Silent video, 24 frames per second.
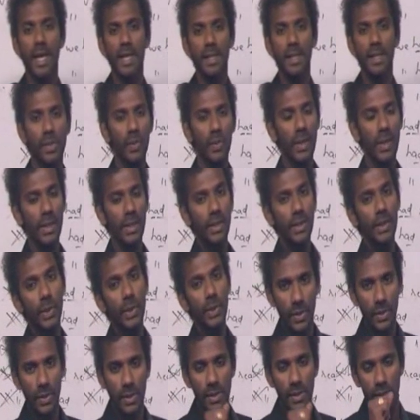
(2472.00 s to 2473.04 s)
as to when to
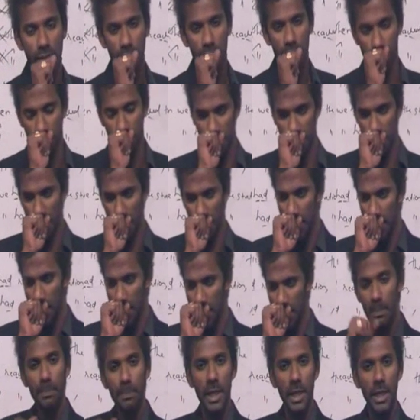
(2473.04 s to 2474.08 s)
use
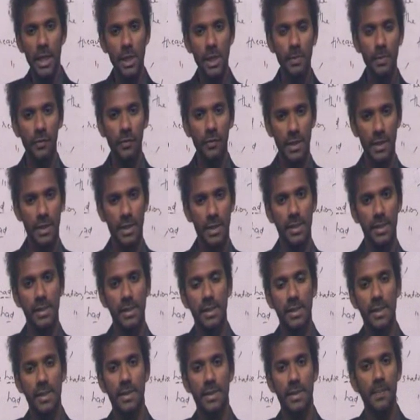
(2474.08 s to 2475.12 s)
past perfect
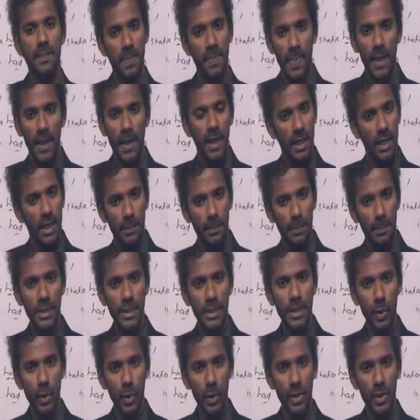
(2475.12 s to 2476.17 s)
tense. I repeat
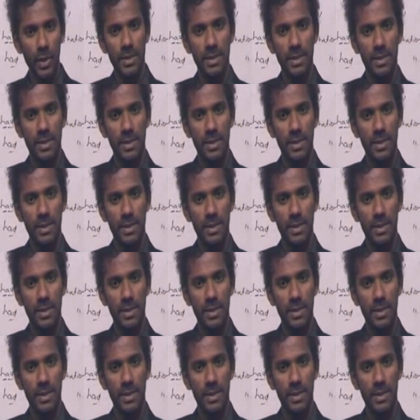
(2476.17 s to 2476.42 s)
the rule.